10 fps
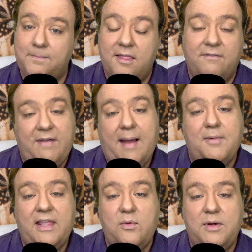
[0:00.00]
The
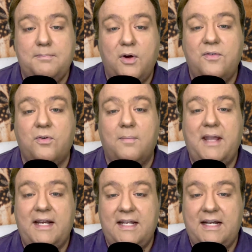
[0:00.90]
family would move from
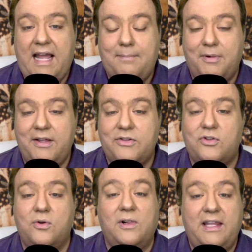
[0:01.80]
Indianapolis
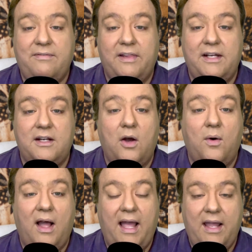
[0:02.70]
to Cleveland,
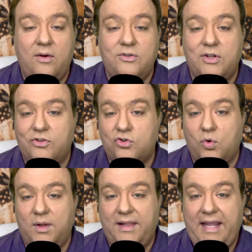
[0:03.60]
Ohio, just
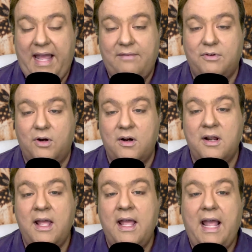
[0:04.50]
shortly after,
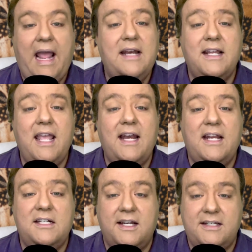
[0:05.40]
and again
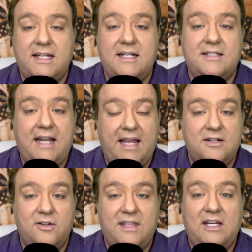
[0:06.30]
in 1910
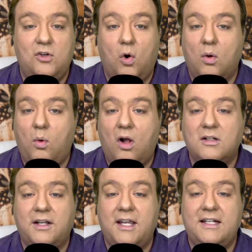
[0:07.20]
to the
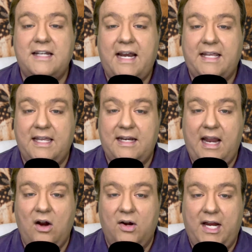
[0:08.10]
Norwalk, Connecticut
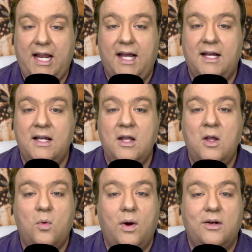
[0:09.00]
area
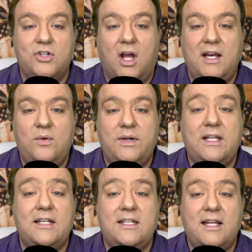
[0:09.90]
where Johnny would
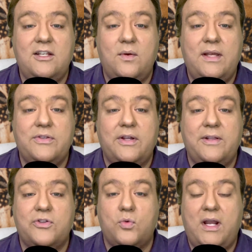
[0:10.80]
continue his
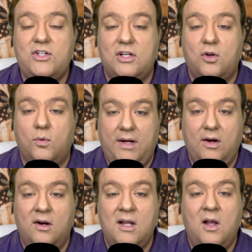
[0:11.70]
illustration
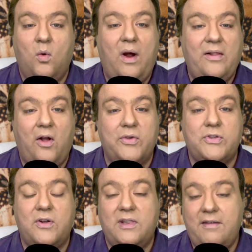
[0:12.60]
career while
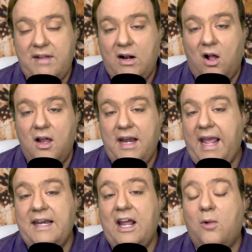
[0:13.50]
also living on
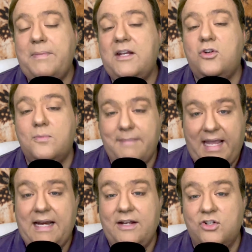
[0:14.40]
and helping to
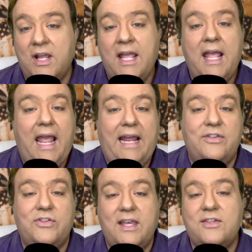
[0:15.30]
manage a
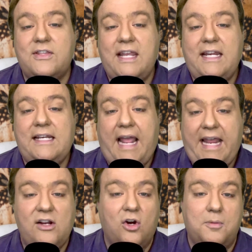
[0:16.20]
16
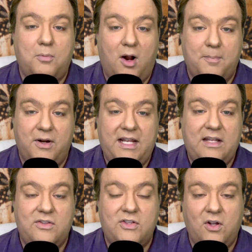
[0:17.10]
acre property
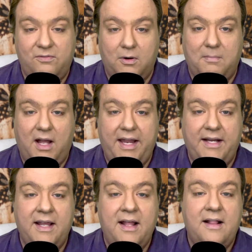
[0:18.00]
and silver
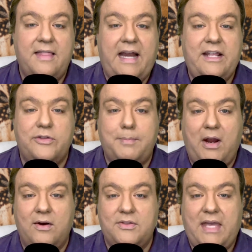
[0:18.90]
mine that his
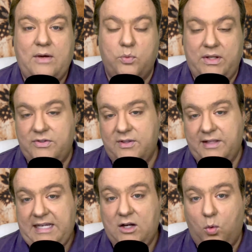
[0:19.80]
parents had
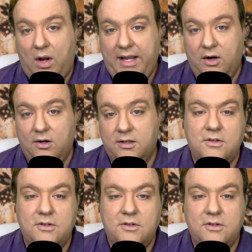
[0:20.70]
recently acquired.